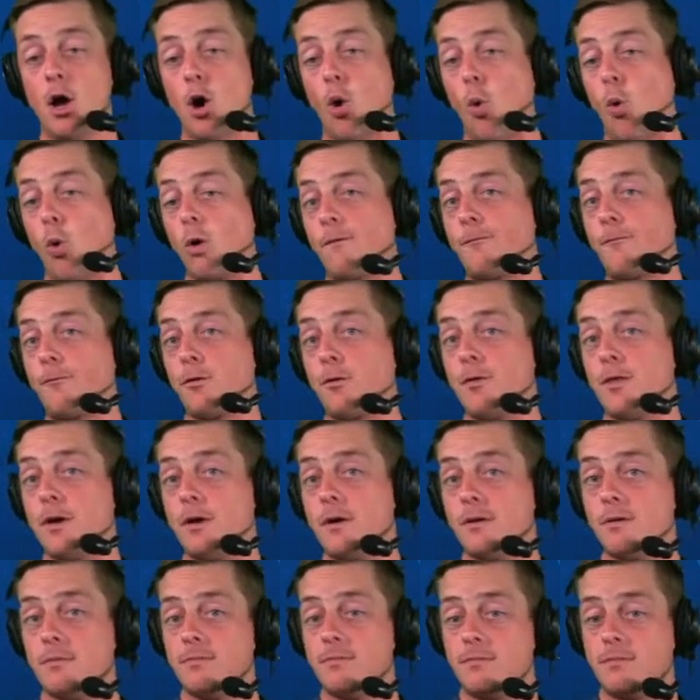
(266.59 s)
or for
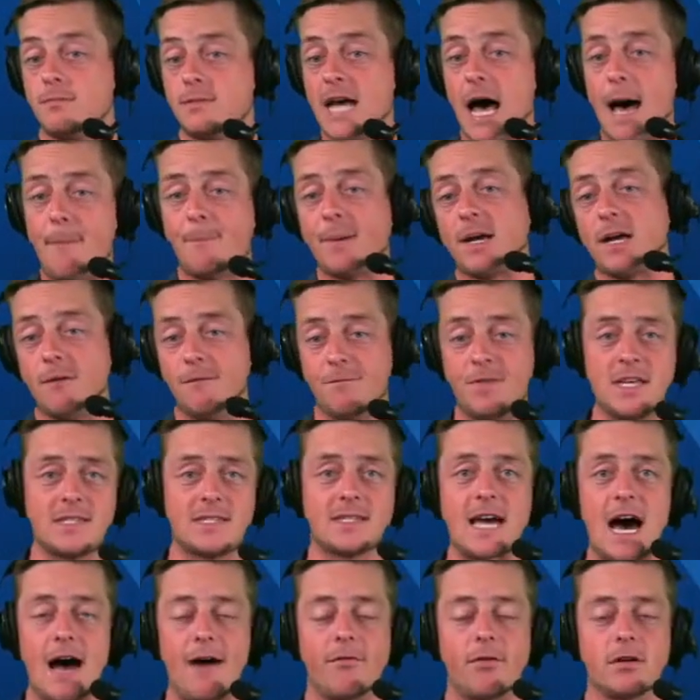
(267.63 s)
the topic of this
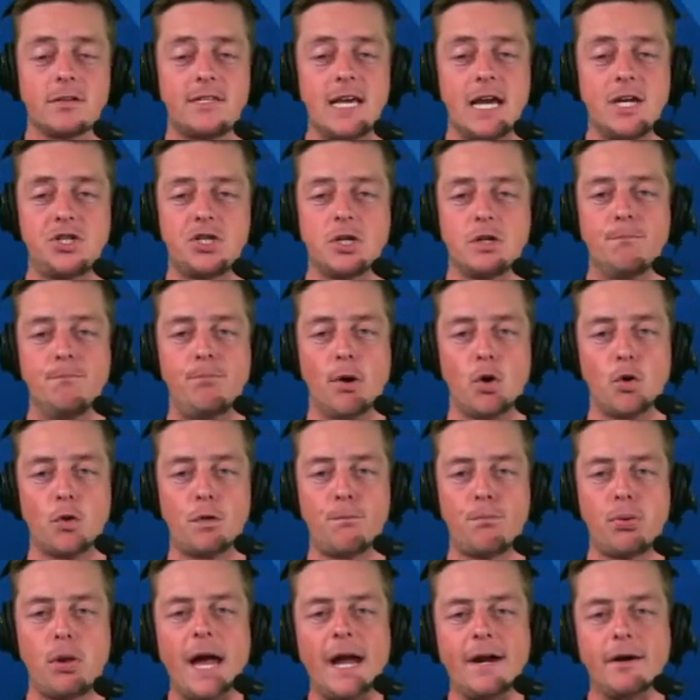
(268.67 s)
conversation,
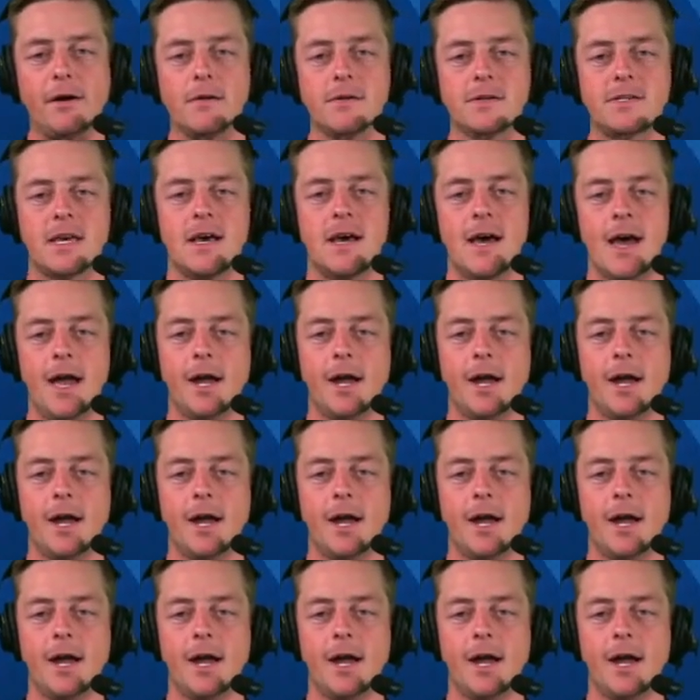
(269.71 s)
both players,